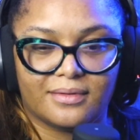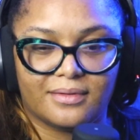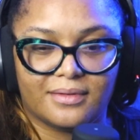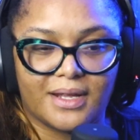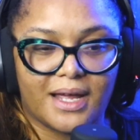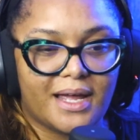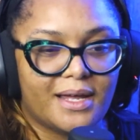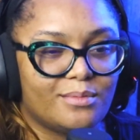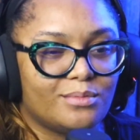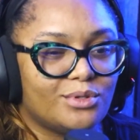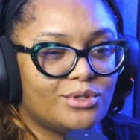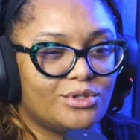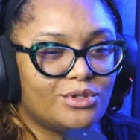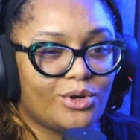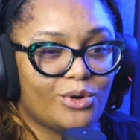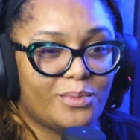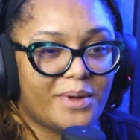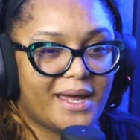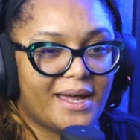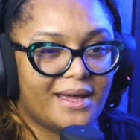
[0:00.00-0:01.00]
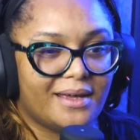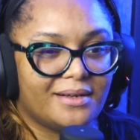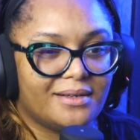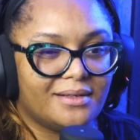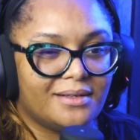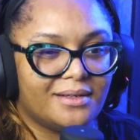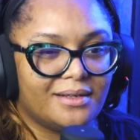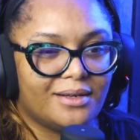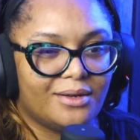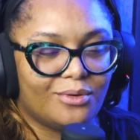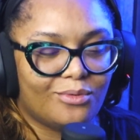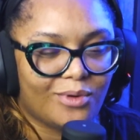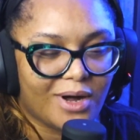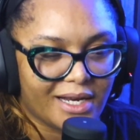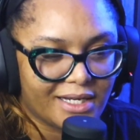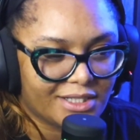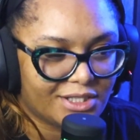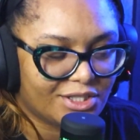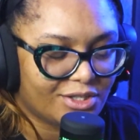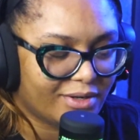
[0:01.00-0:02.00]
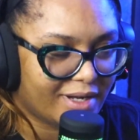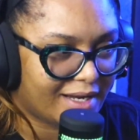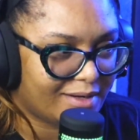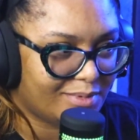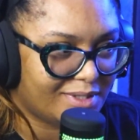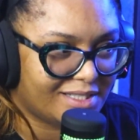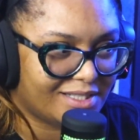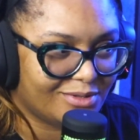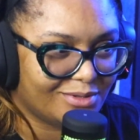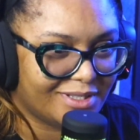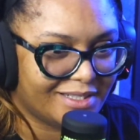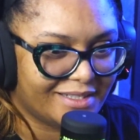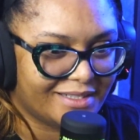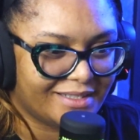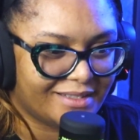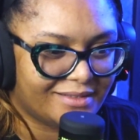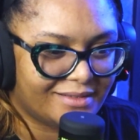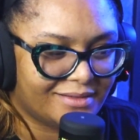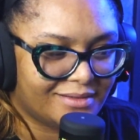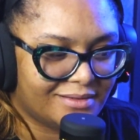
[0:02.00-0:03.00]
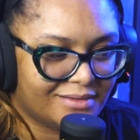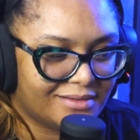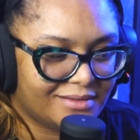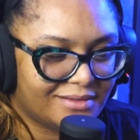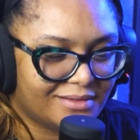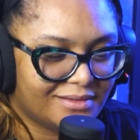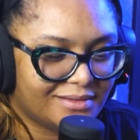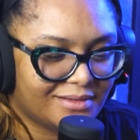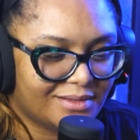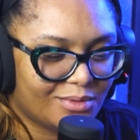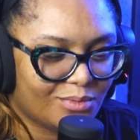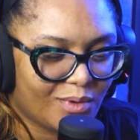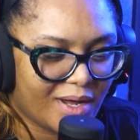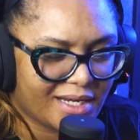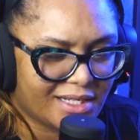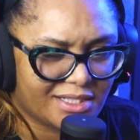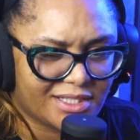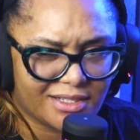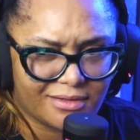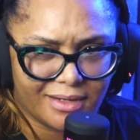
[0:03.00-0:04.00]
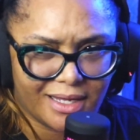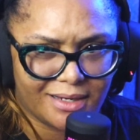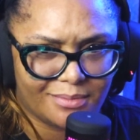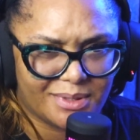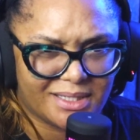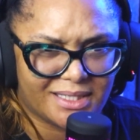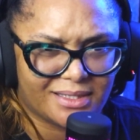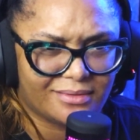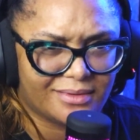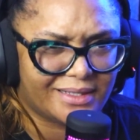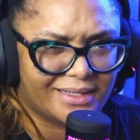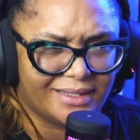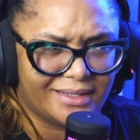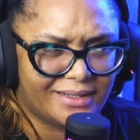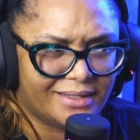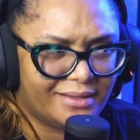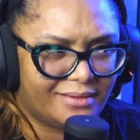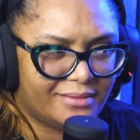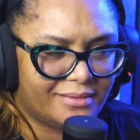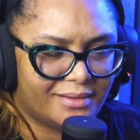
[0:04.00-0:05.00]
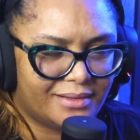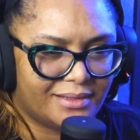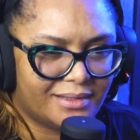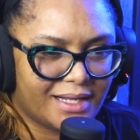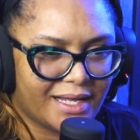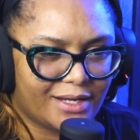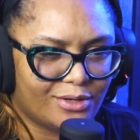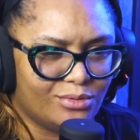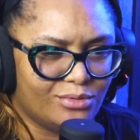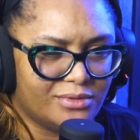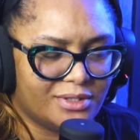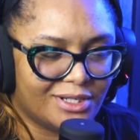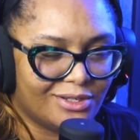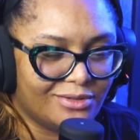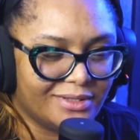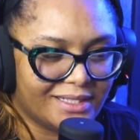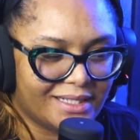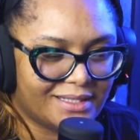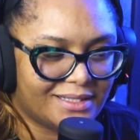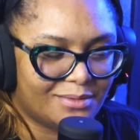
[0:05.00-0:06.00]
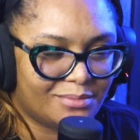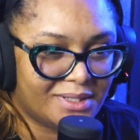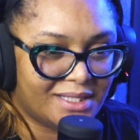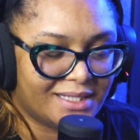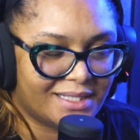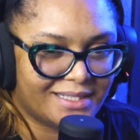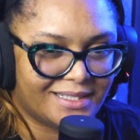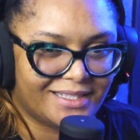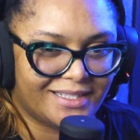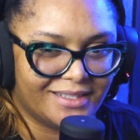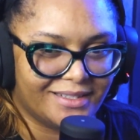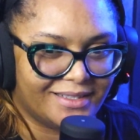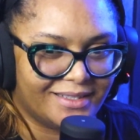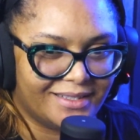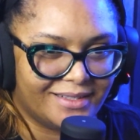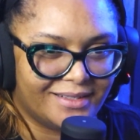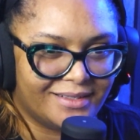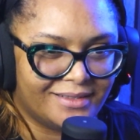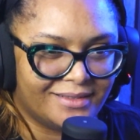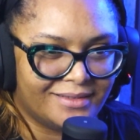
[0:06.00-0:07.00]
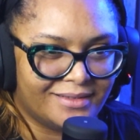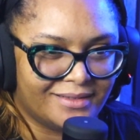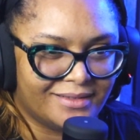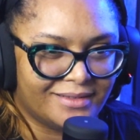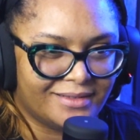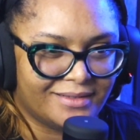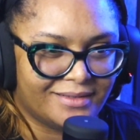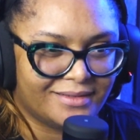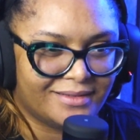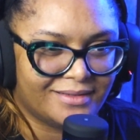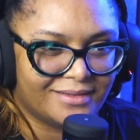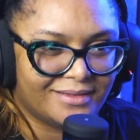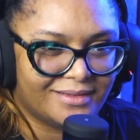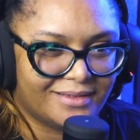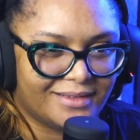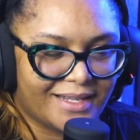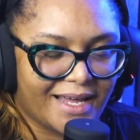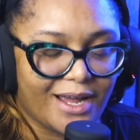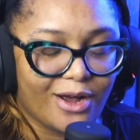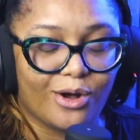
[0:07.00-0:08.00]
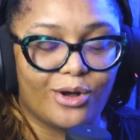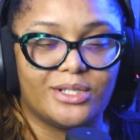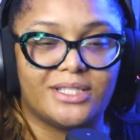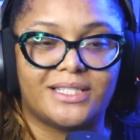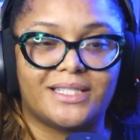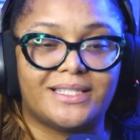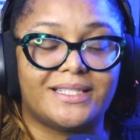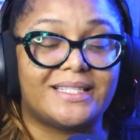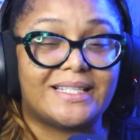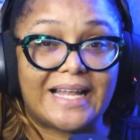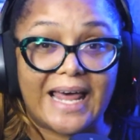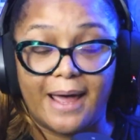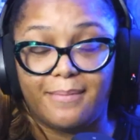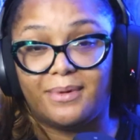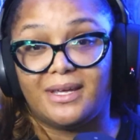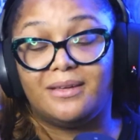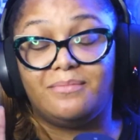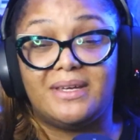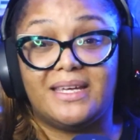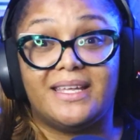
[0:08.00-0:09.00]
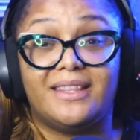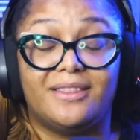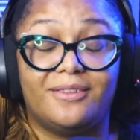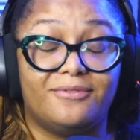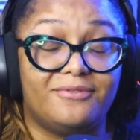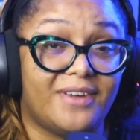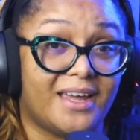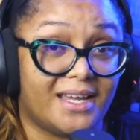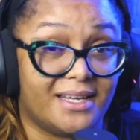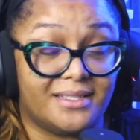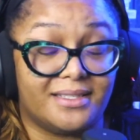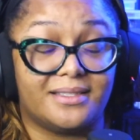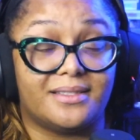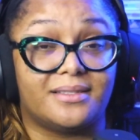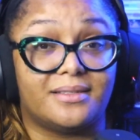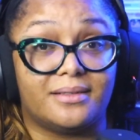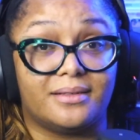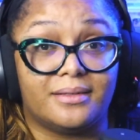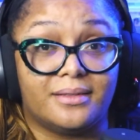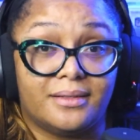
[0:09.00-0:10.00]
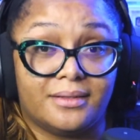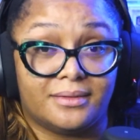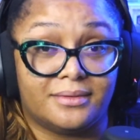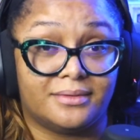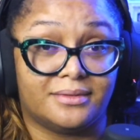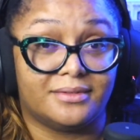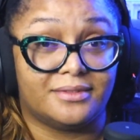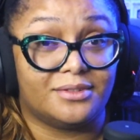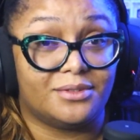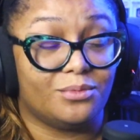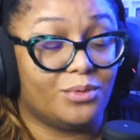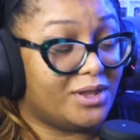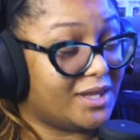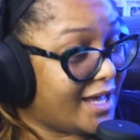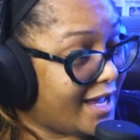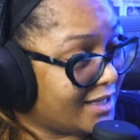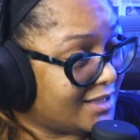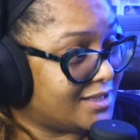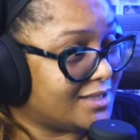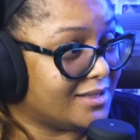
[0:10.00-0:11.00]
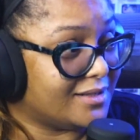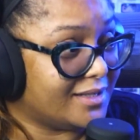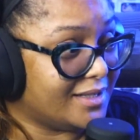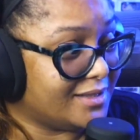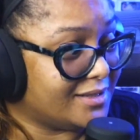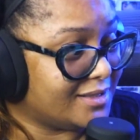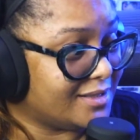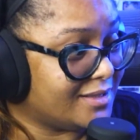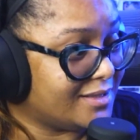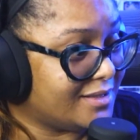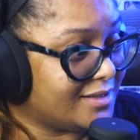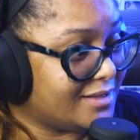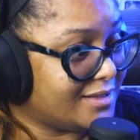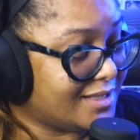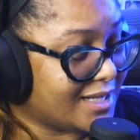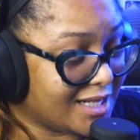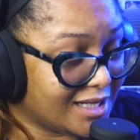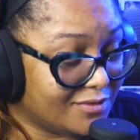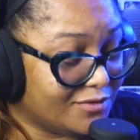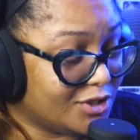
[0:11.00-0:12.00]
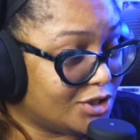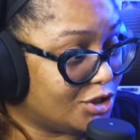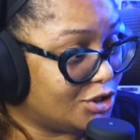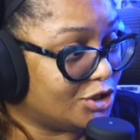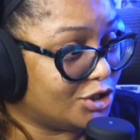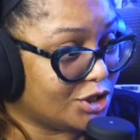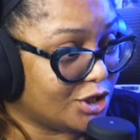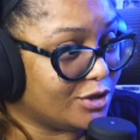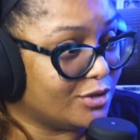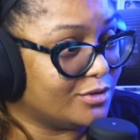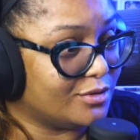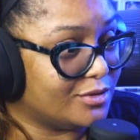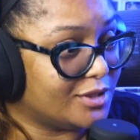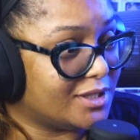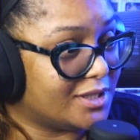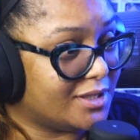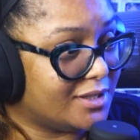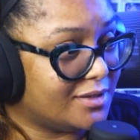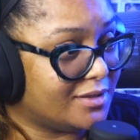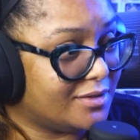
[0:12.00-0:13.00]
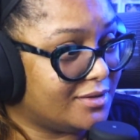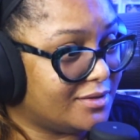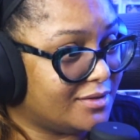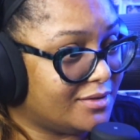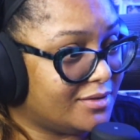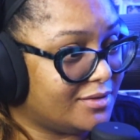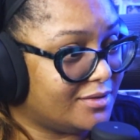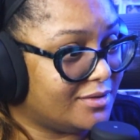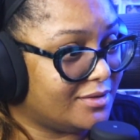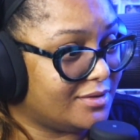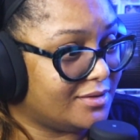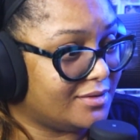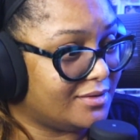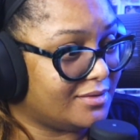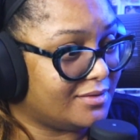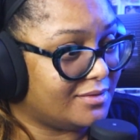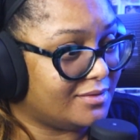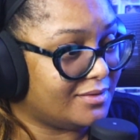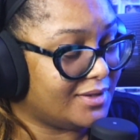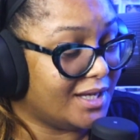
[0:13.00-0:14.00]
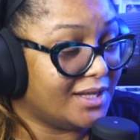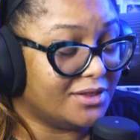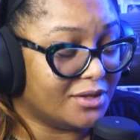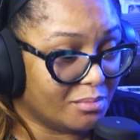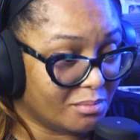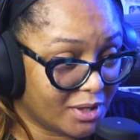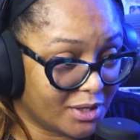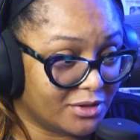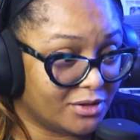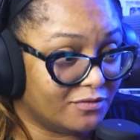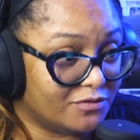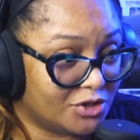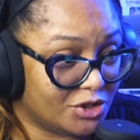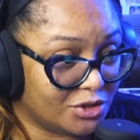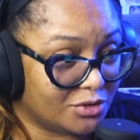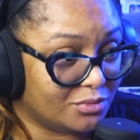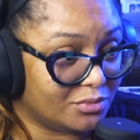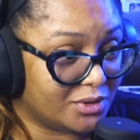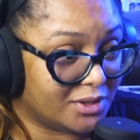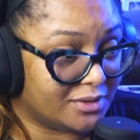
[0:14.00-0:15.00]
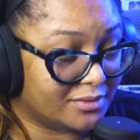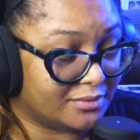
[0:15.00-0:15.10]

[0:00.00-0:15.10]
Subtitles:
I am so mad. Why does show gotta be so good? Why does show gotta be so good? Like, who told it to be this good? They are slapping me in the face with excellent television shows in the month of June.